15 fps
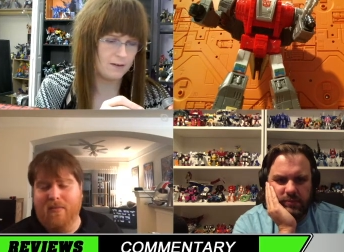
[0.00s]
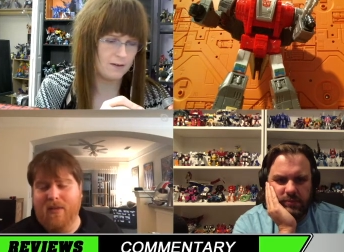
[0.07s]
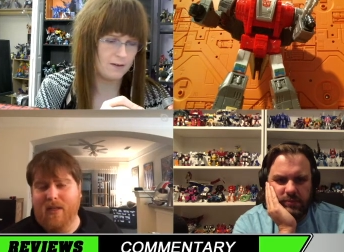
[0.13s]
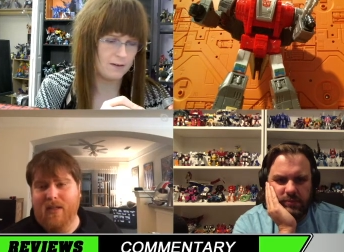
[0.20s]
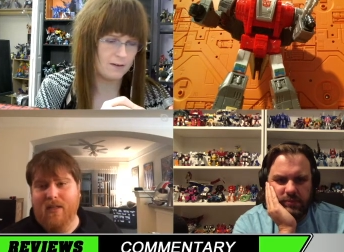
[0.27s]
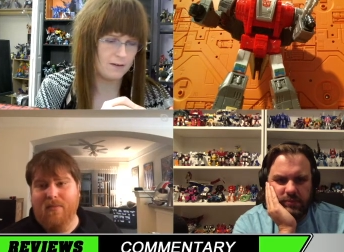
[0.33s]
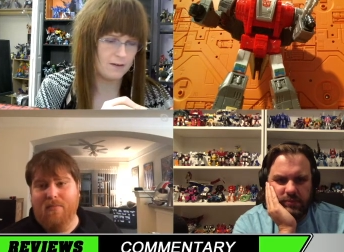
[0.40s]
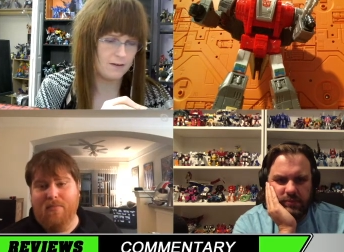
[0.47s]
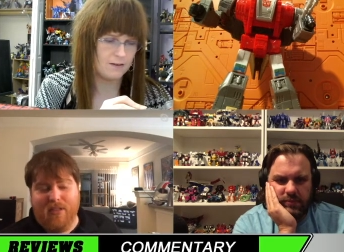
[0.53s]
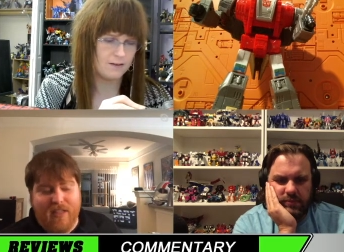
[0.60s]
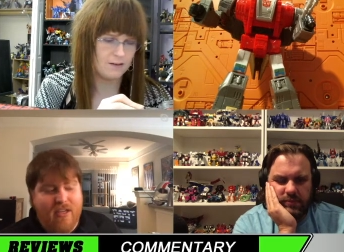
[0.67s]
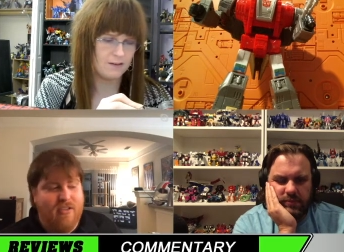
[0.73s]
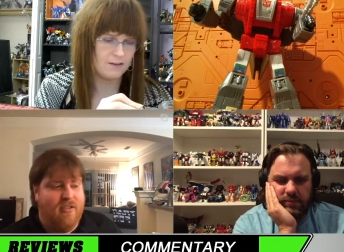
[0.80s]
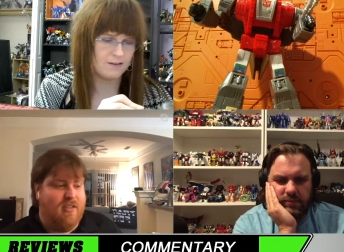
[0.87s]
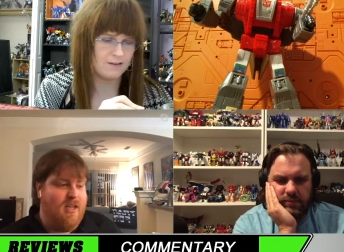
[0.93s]
Speaker 1: them.
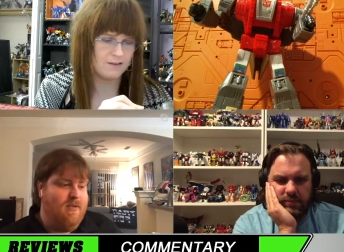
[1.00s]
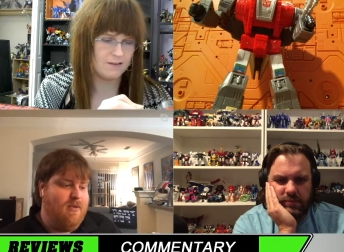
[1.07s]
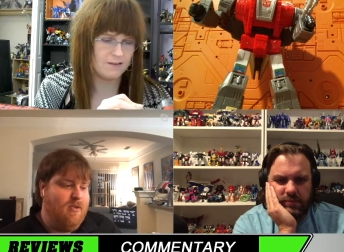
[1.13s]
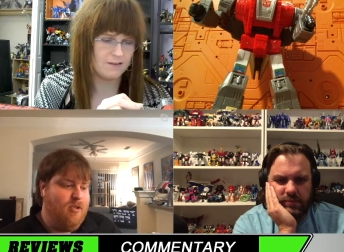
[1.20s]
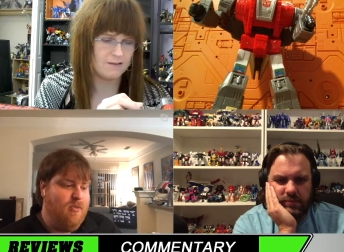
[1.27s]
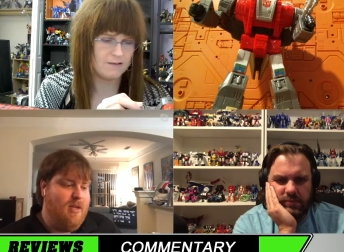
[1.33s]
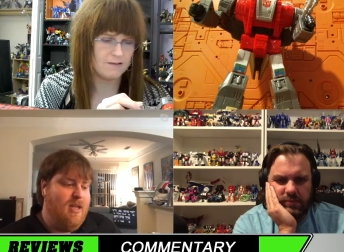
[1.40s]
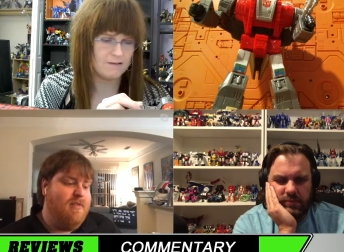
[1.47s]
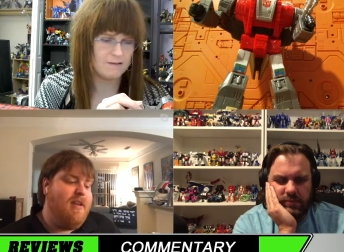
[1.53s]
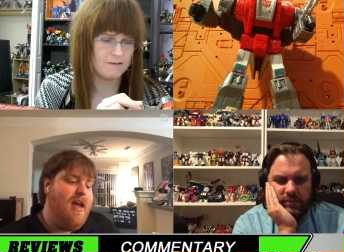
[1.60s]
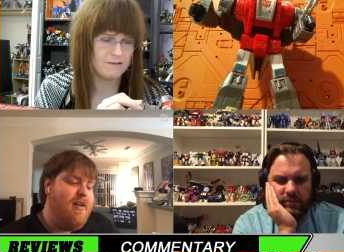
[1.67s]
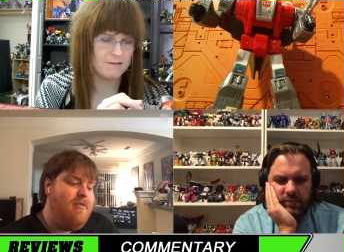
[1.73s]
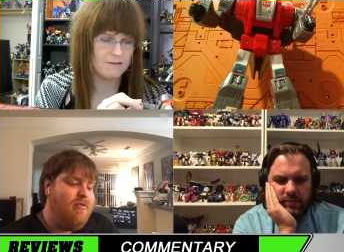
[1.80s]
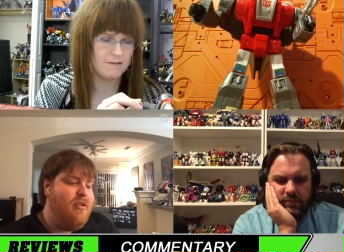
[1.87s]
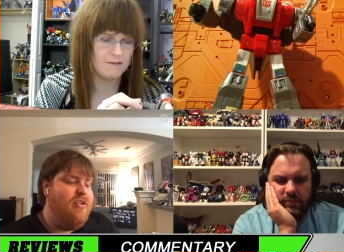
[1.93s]
Please just give them to me. If
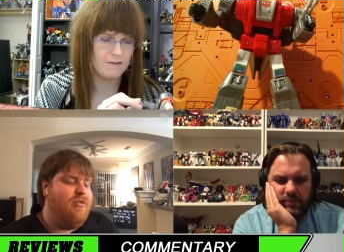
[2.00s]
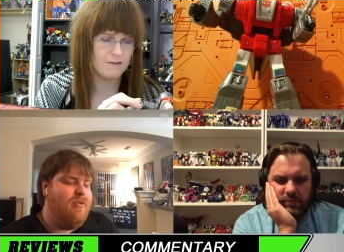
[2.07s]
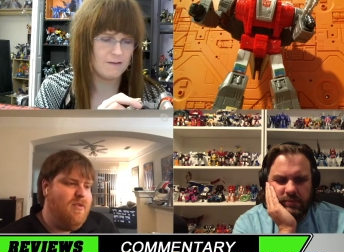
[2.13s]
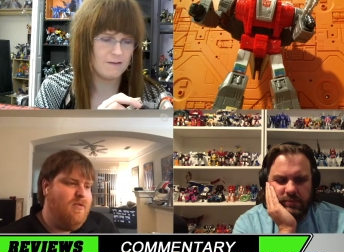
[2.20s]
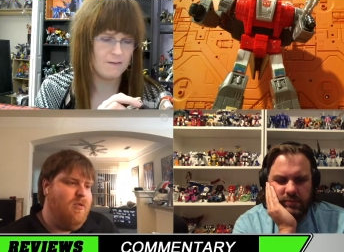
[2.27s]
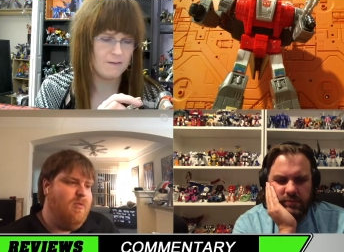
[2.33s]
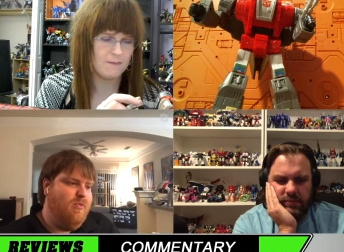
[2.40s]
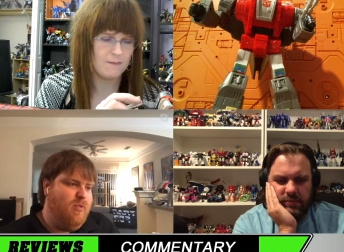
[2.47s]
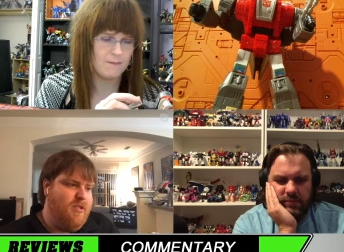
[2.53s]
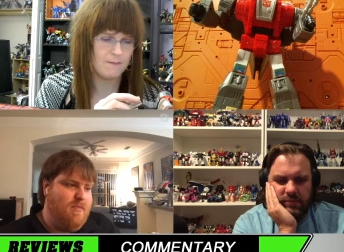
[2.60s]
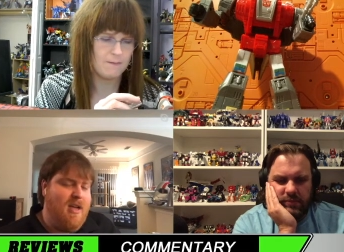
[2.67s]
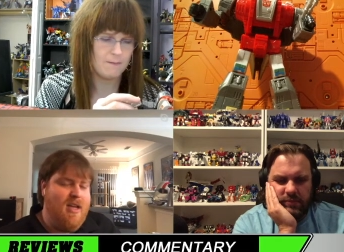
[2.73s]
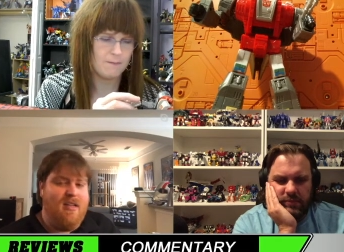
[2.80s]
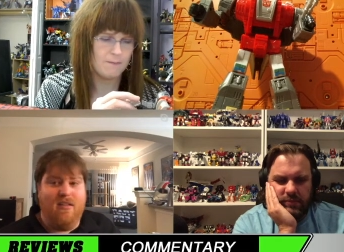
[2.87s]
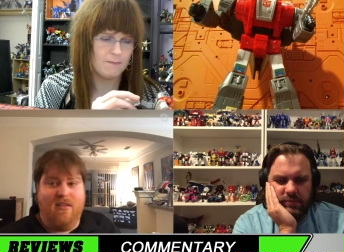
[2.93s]
every Transformer was
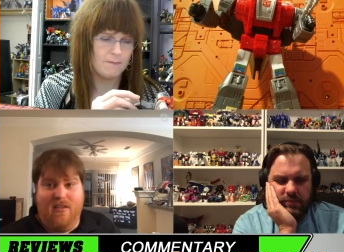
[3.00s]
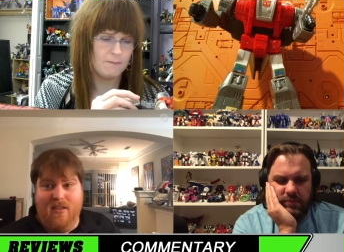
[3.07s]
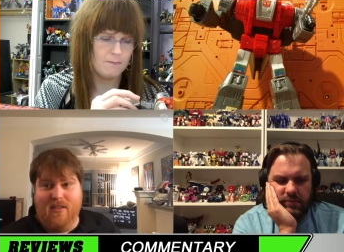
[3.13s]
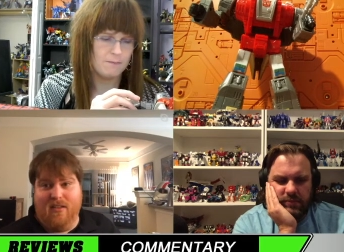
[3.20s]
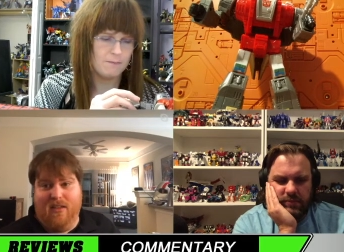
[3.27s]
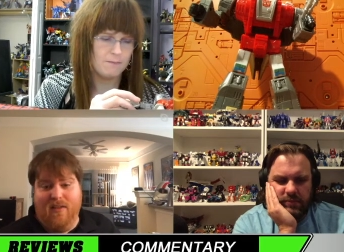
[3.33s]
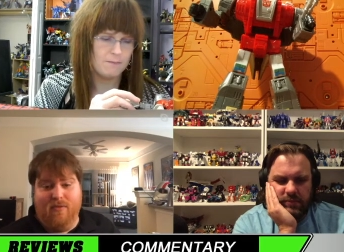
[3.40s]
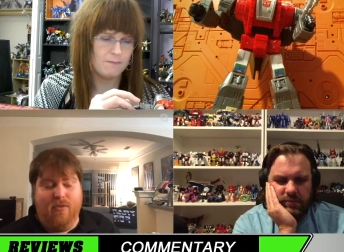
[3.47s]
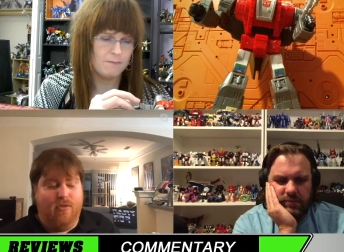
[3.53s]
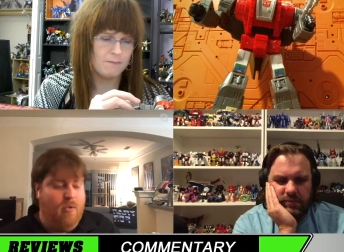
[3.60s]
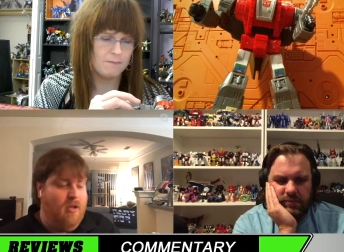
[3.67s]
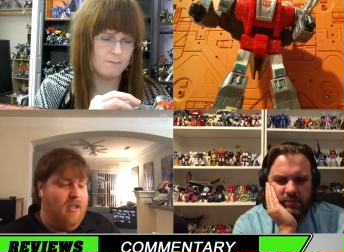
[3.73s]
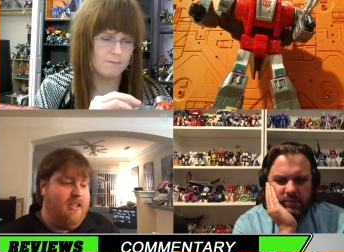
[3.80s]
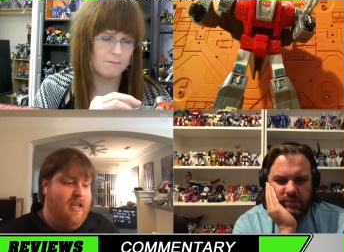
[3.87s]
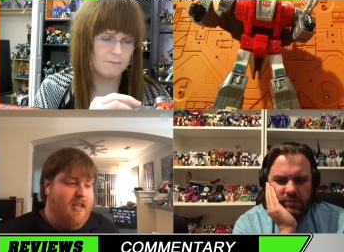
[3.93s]
made to this level of
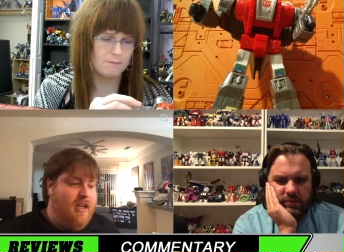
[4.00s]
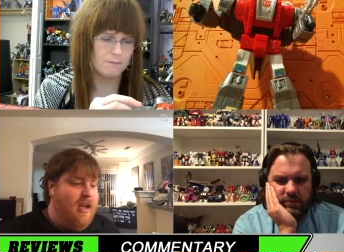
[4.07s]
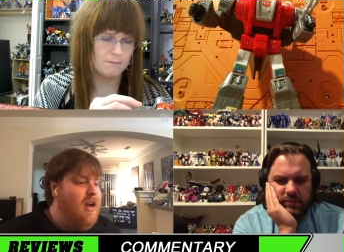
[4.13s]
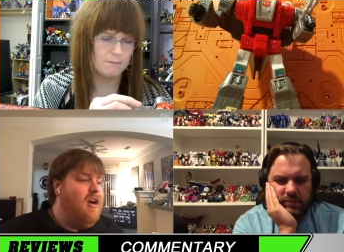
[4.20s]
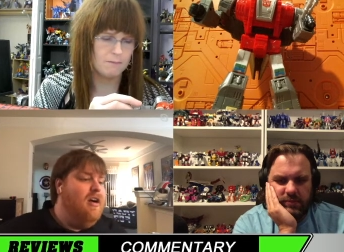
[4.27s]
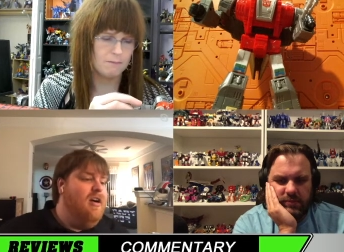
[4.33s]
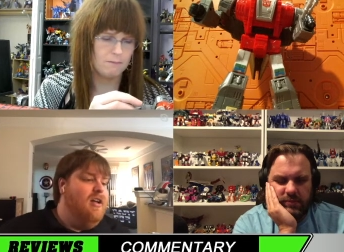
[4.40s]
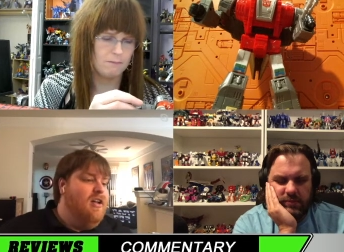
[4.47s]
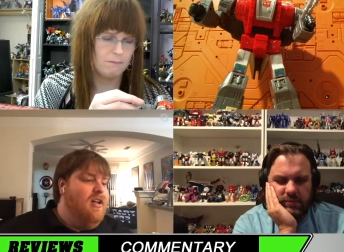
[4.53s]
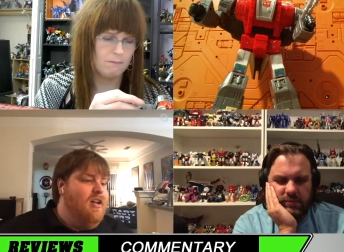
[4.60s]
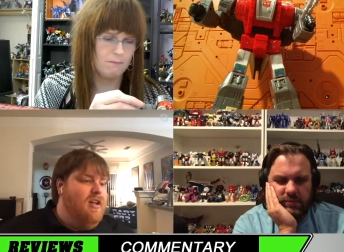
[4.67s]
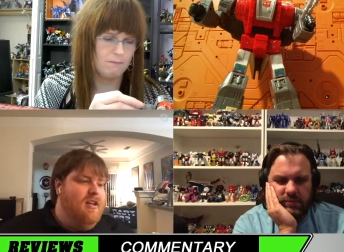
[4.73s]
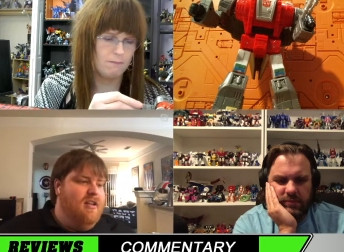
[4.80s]
quality and care,